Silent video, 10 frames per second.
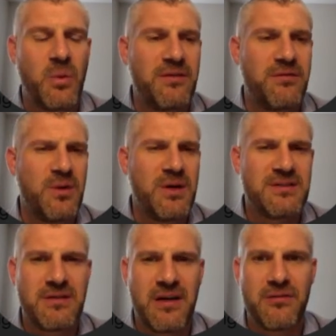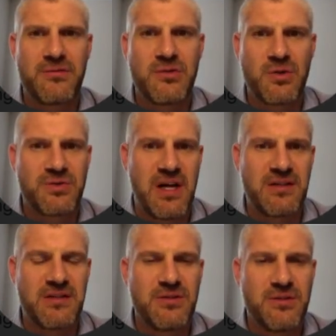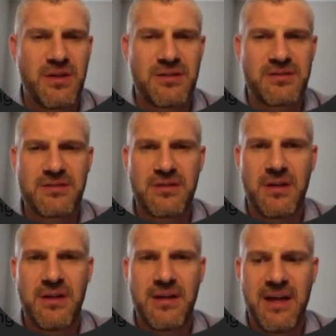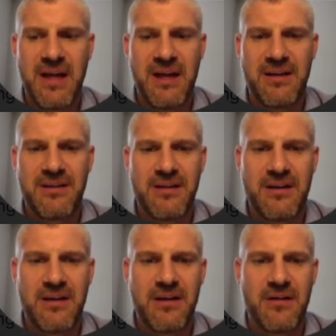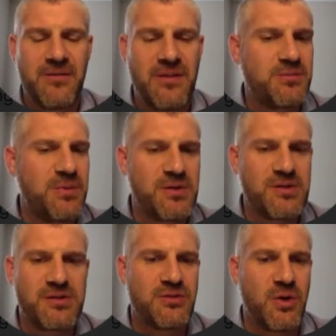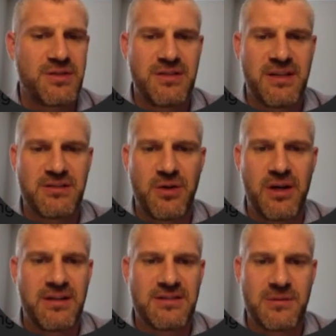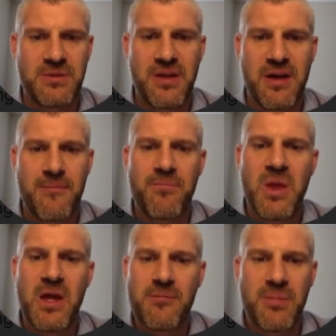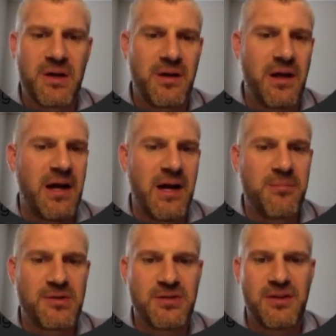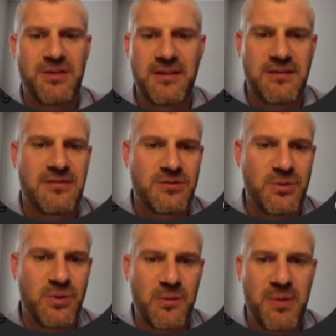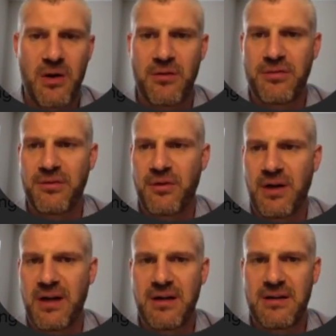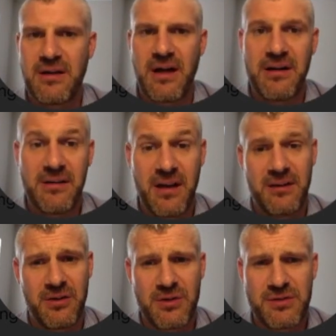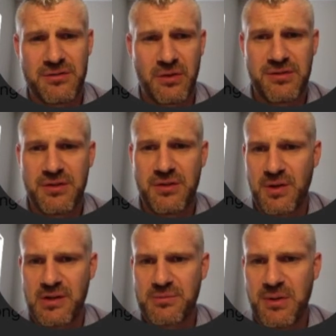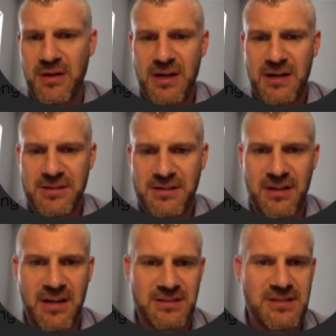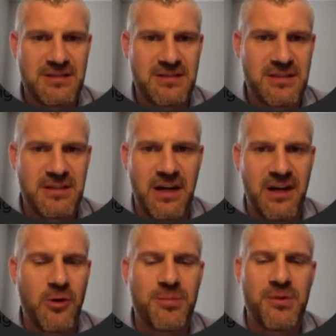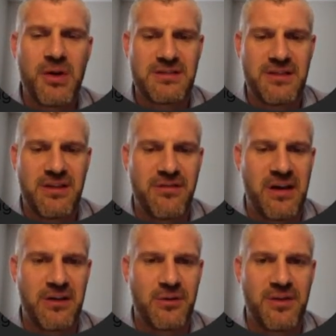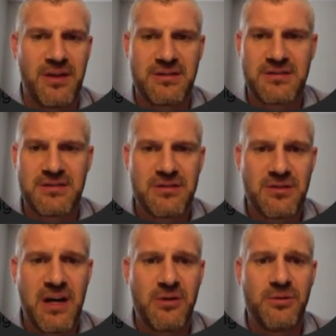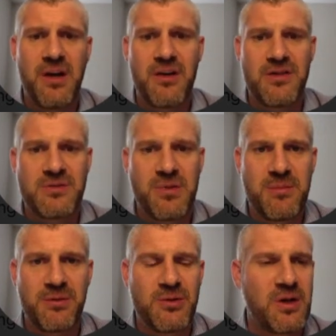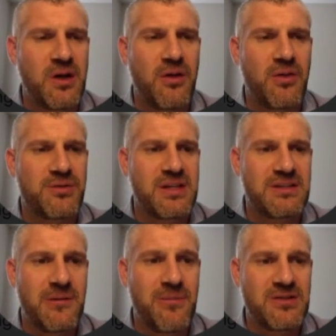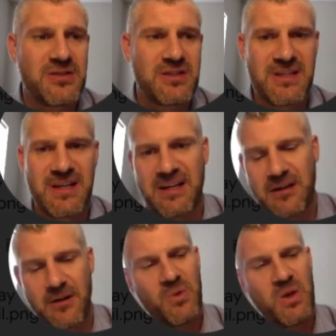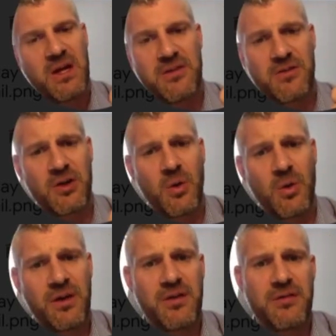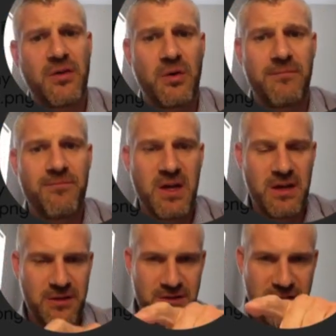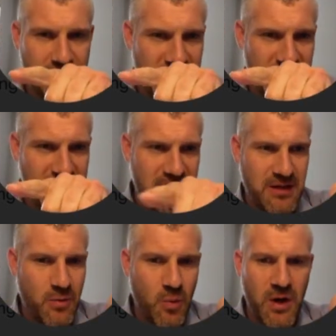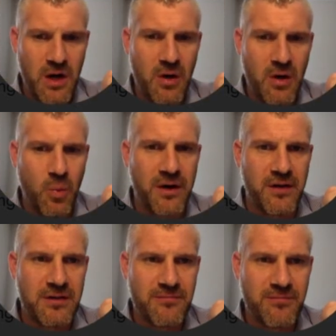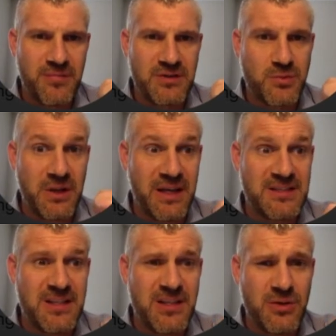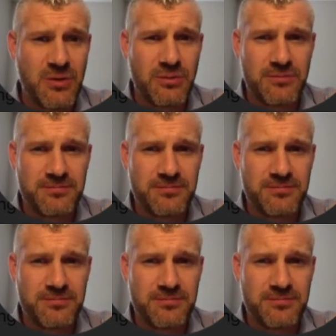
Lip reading: whatever reason, have chosen not to do this, and that's personal choice, and that's great, and that's up to them. But I personally think that this is really powerful, so I encourage folks to do this. But nonetheless, I hope you guys see the value in this. So not only are these people doing all those things I mentioned a second ago, they're going on their phone, they're typing in a word that's related to you,